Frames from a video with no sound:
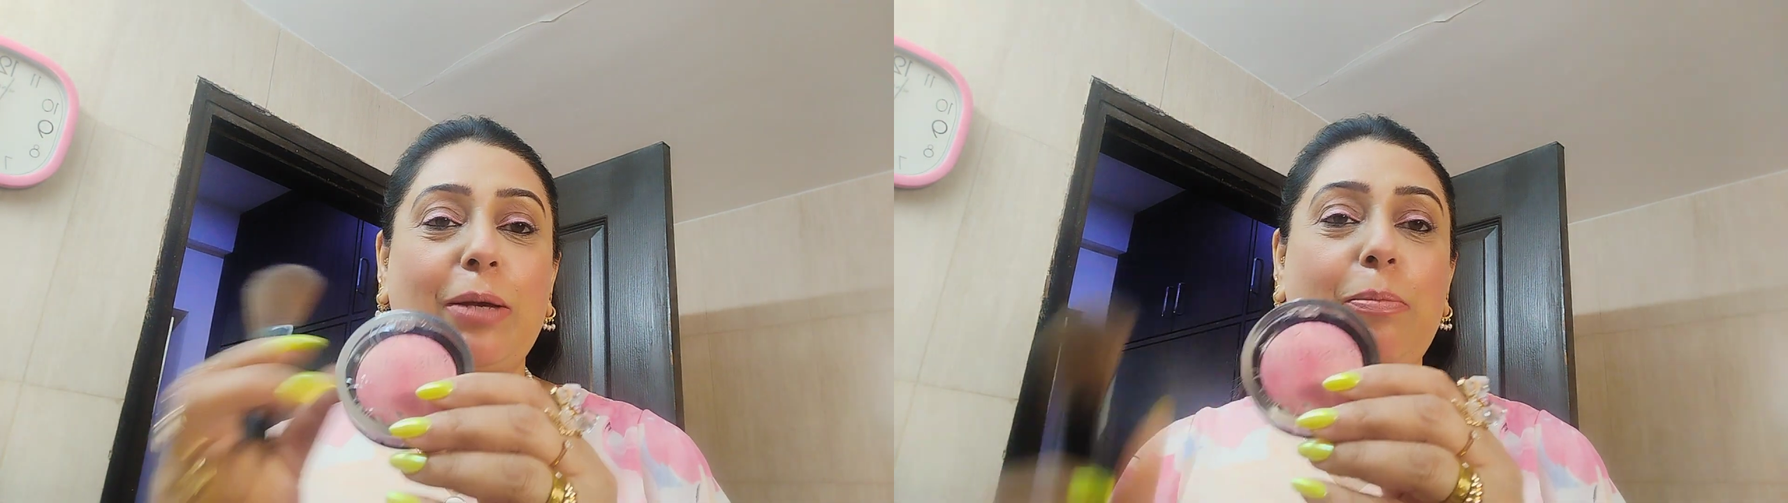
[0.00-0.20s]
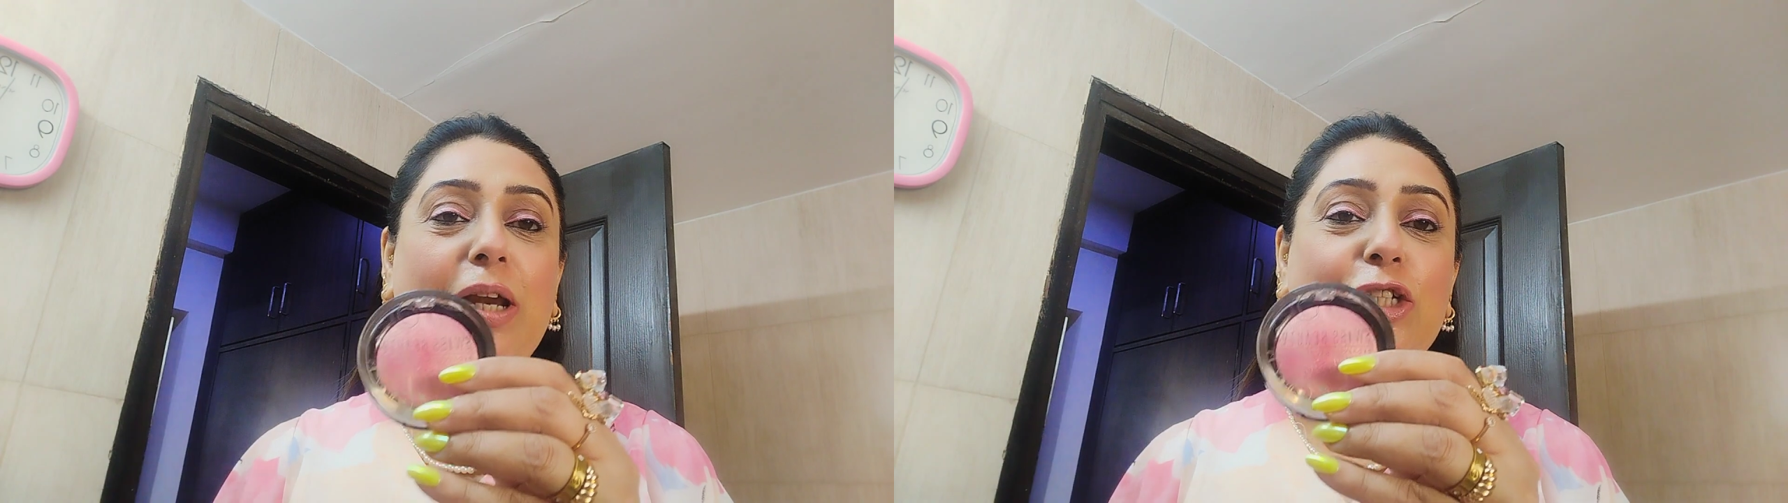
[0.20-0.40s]

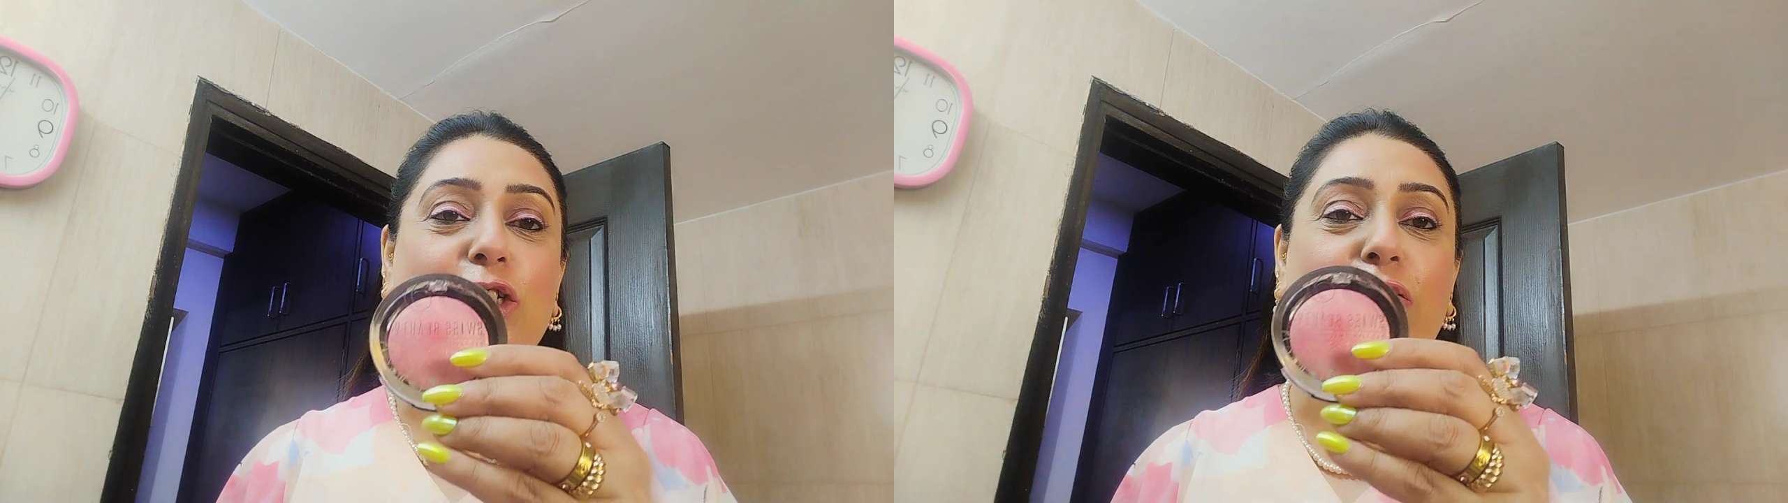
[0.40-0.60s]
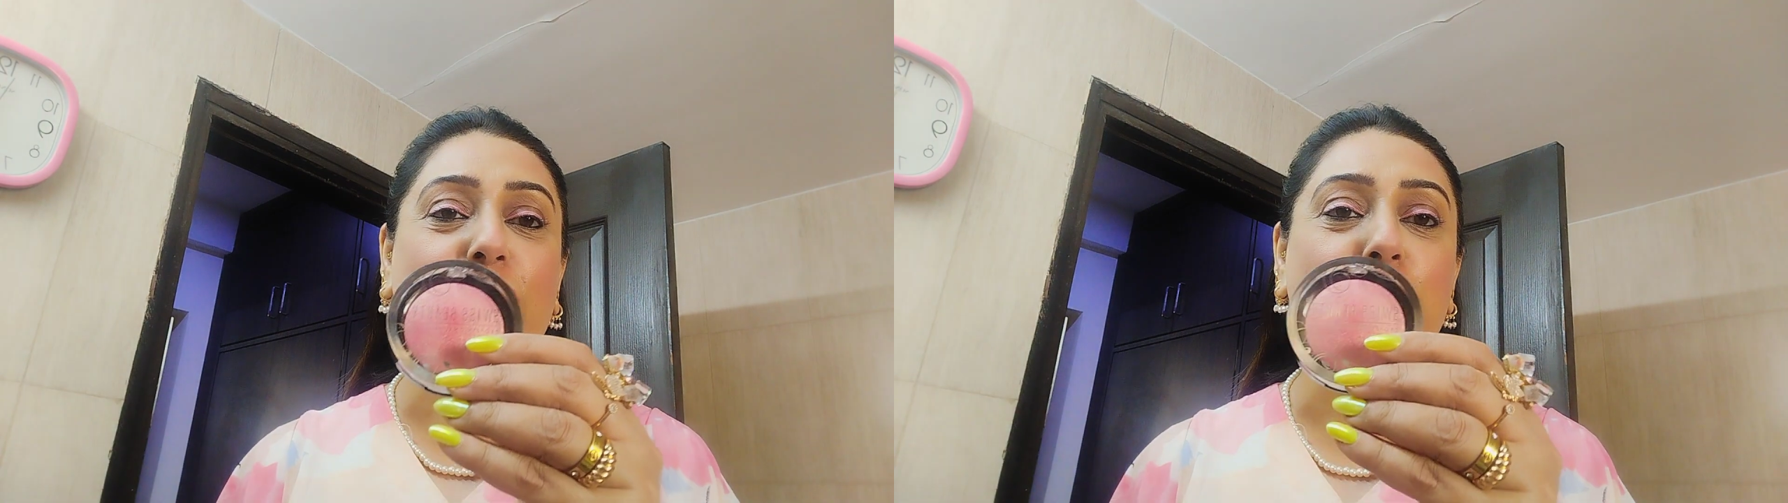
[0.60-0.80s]
blusher
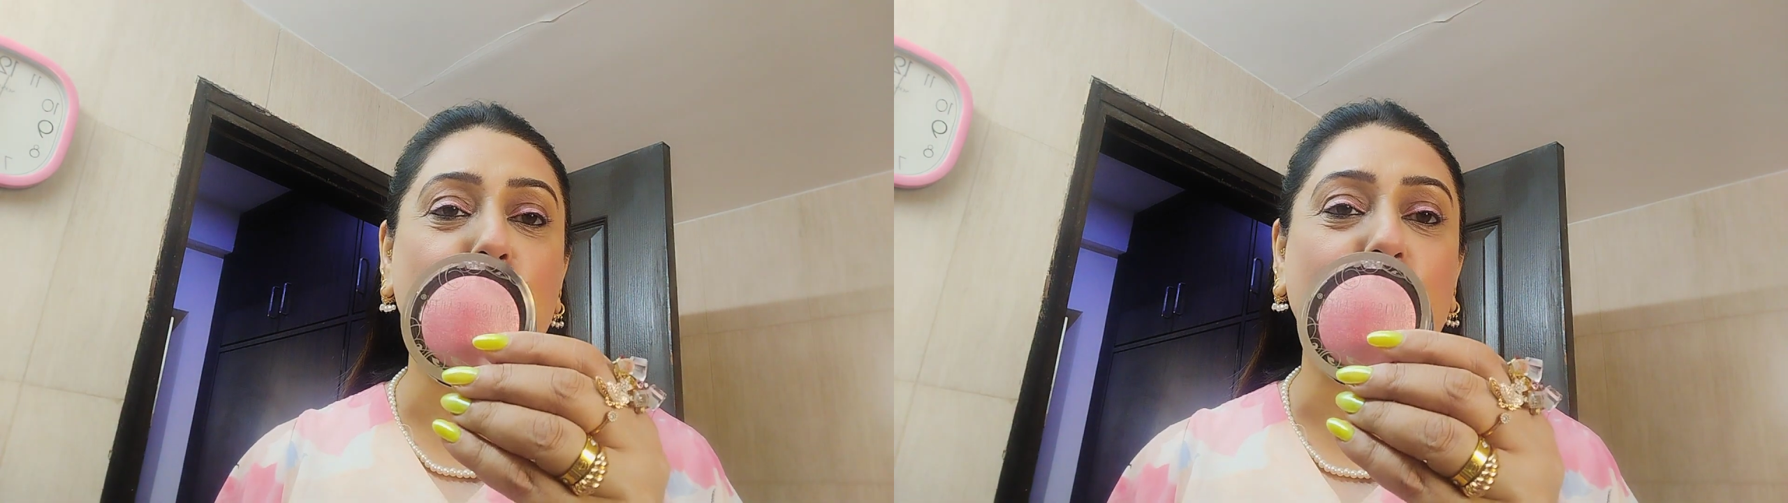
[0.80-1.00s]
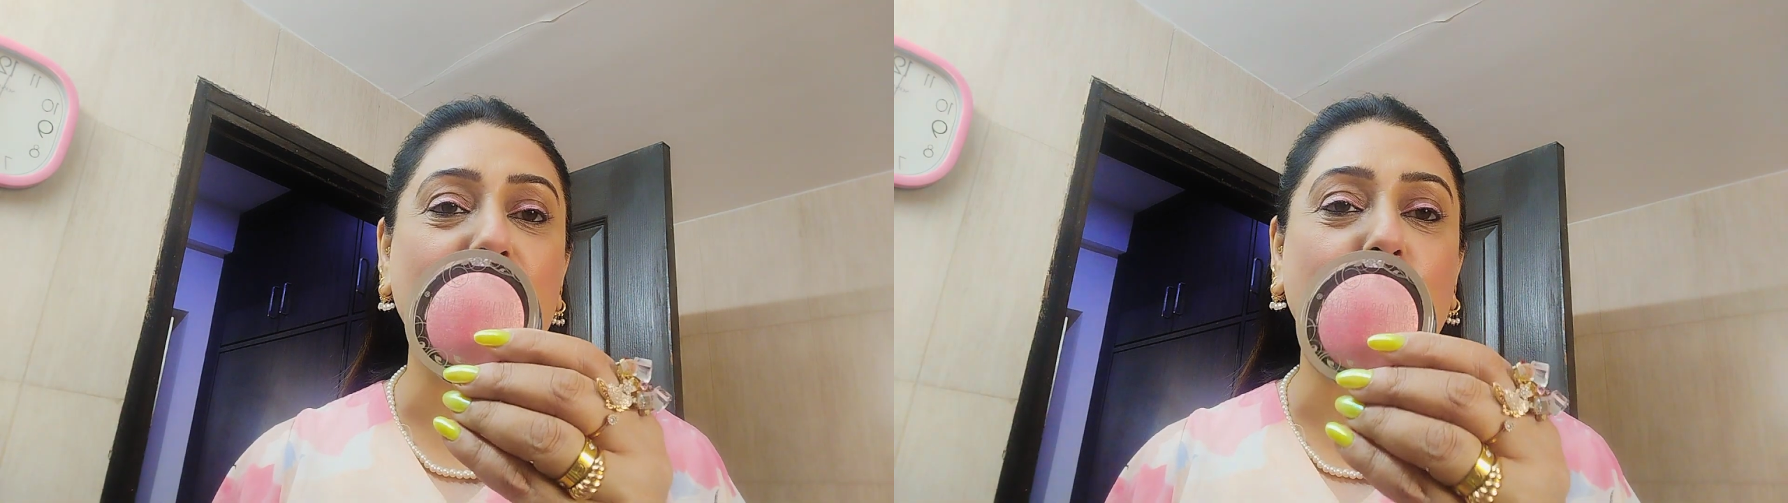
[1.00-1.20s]
from
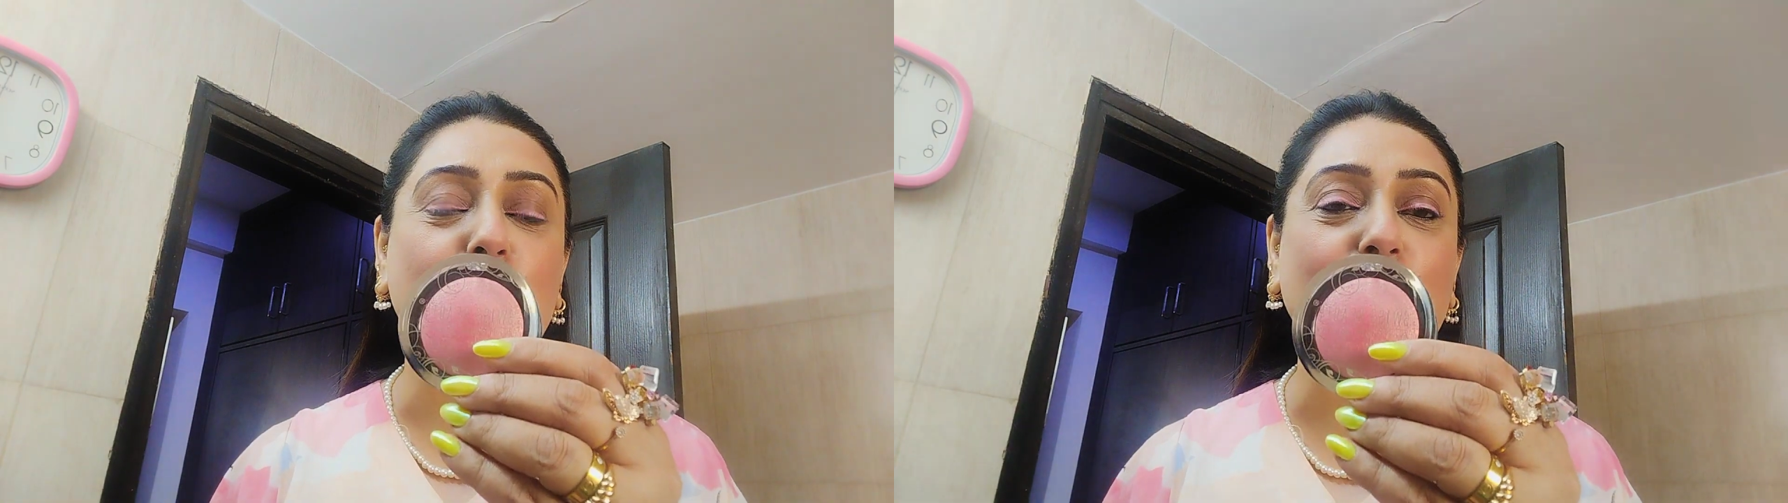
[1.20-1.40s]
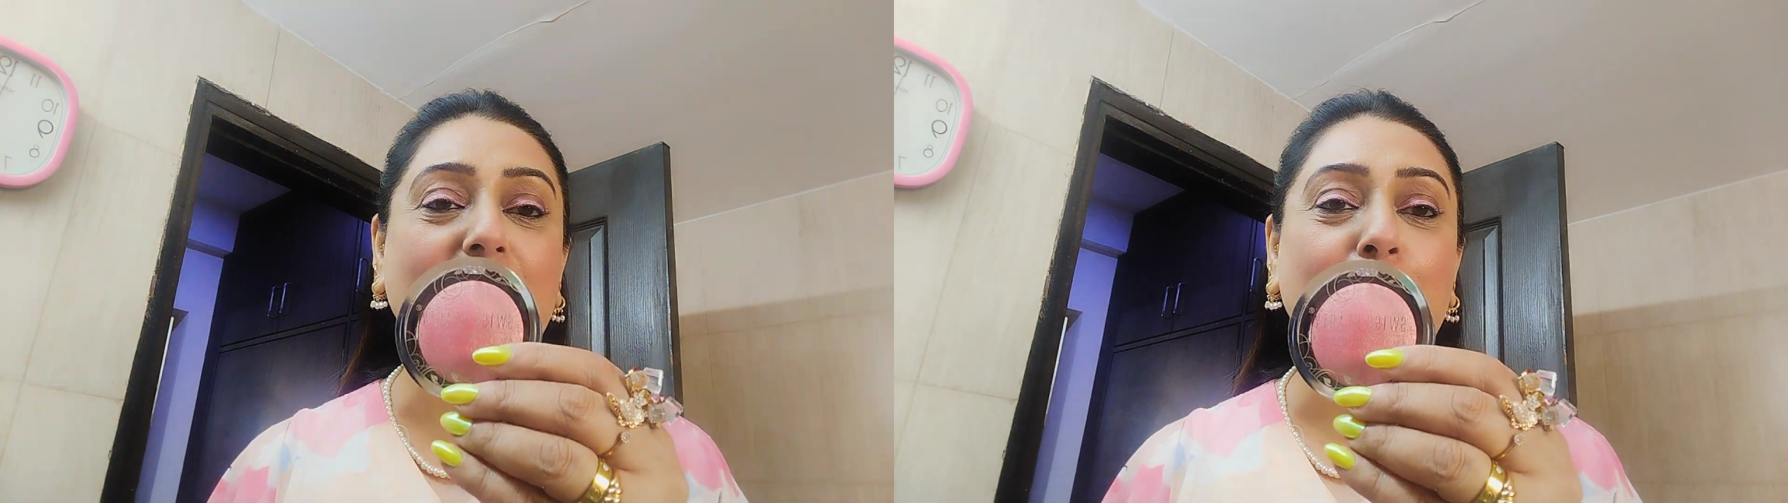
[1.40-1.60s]
Swiss
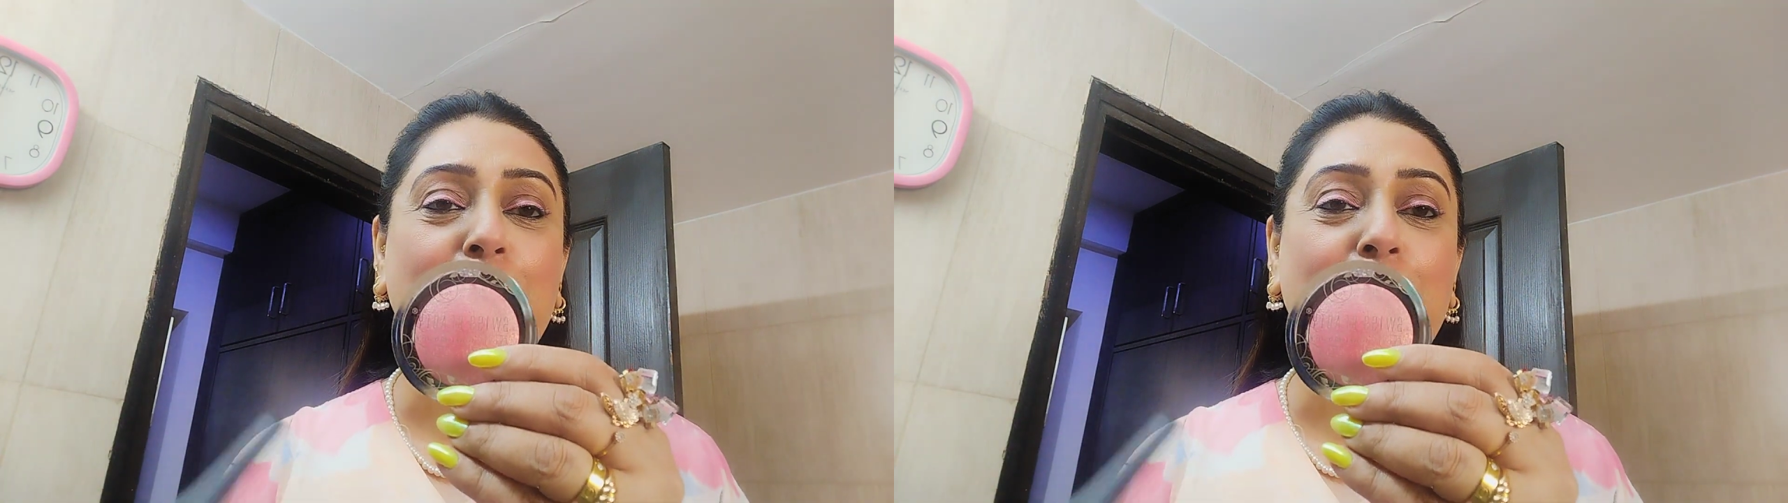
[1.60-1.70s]
Beauty.